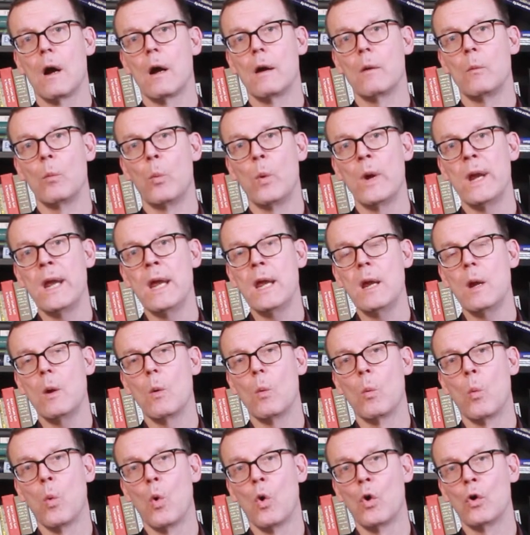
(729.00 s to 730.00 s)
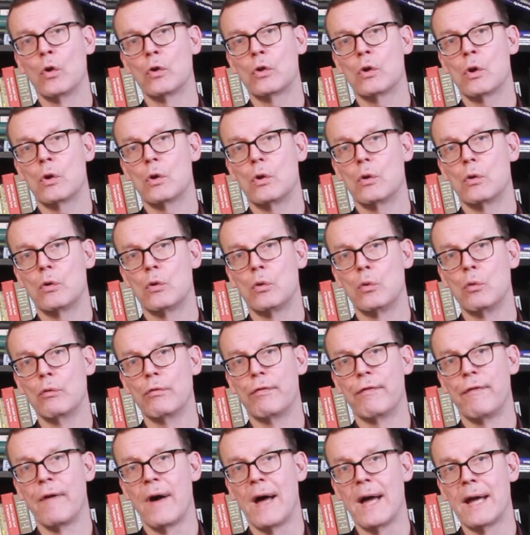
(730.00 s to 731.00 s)
we want to
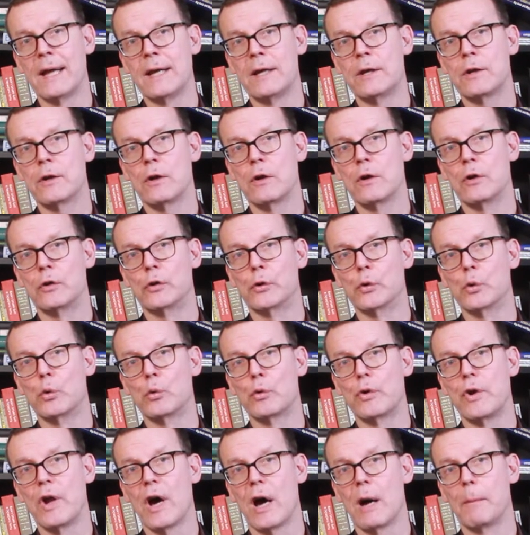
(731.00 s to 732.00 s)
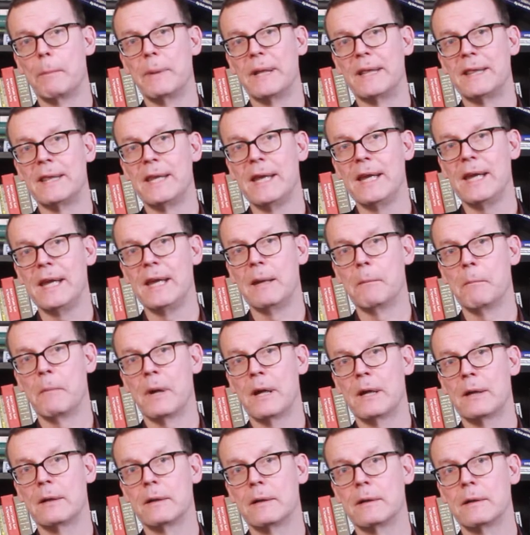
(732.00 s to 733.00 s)
find a Ruhr Derby
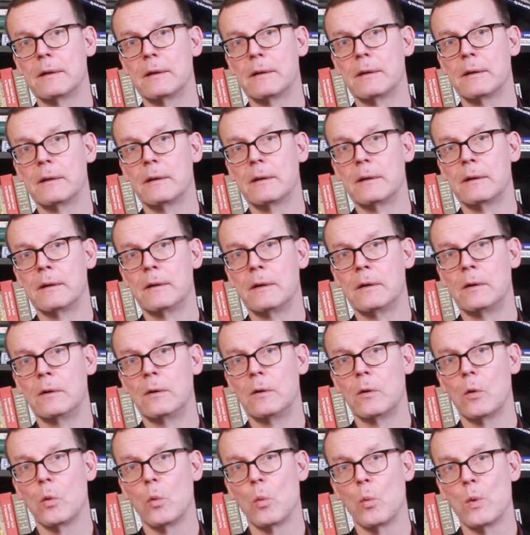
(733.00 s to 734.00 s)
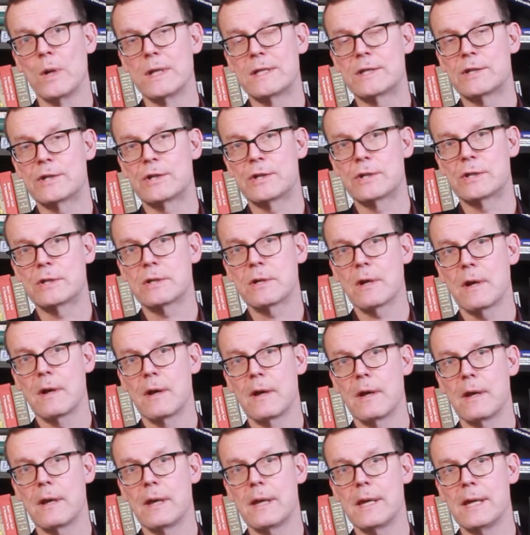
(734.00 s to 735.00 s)
team which
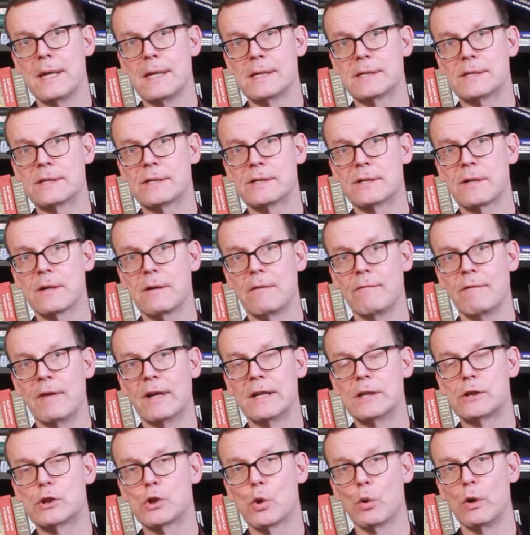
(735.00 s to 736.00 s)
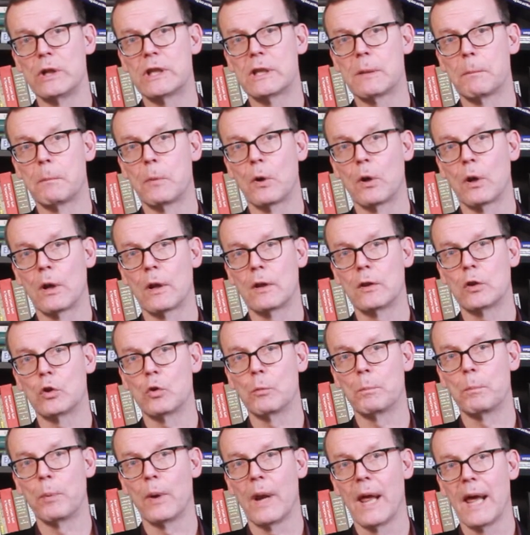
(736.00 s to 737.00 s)
is very suitable to
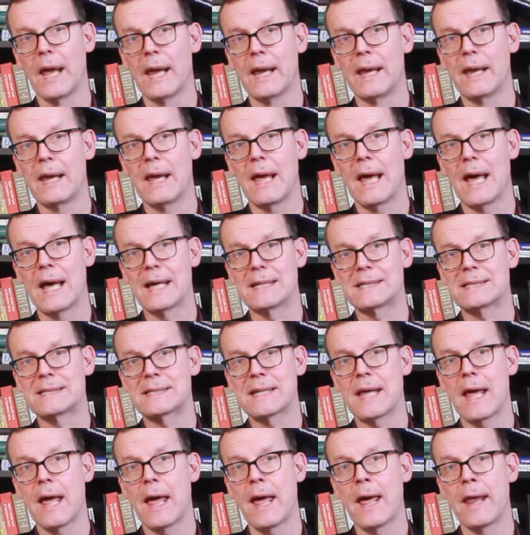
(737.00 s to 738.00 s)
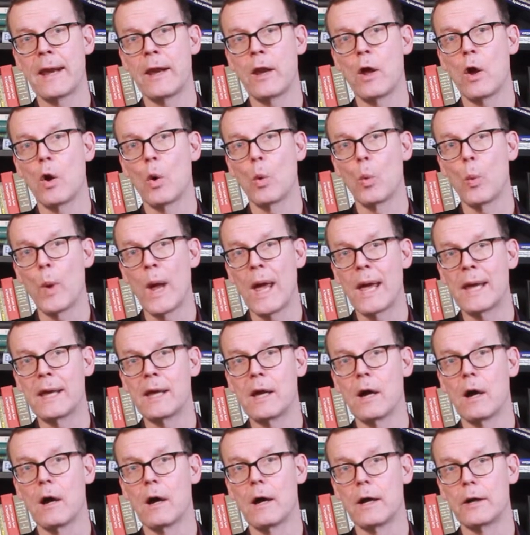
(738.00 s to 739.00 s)
play as an away
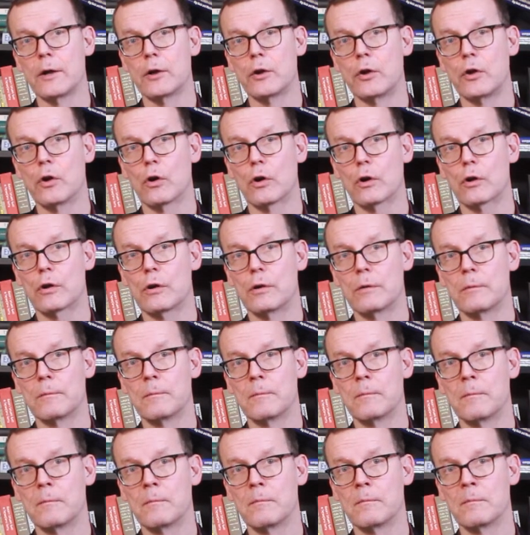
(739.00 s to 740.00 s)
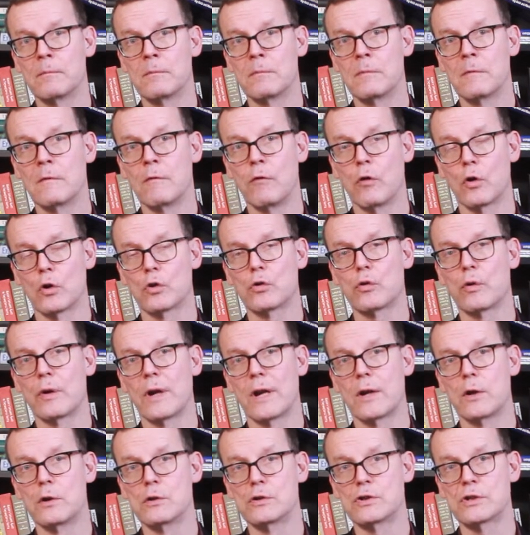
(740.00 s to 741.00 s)
underdog.
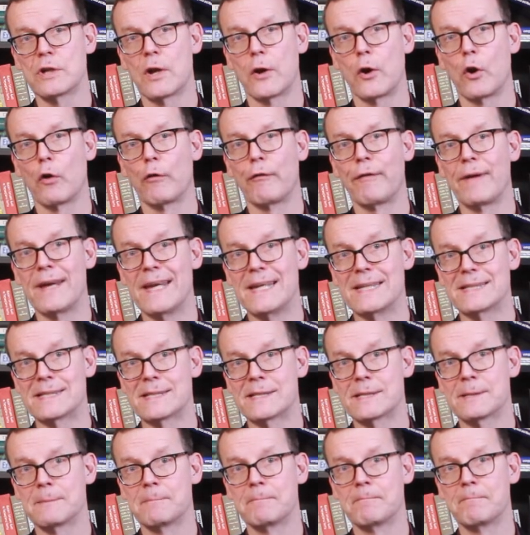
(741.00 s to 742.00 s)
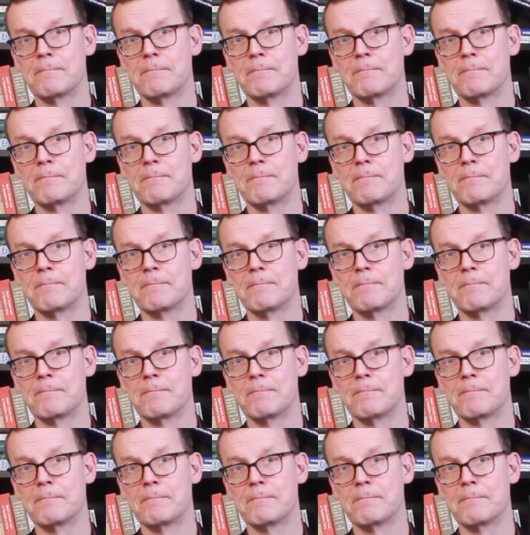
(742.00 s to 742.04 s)
Fortuna Düsseldorf is.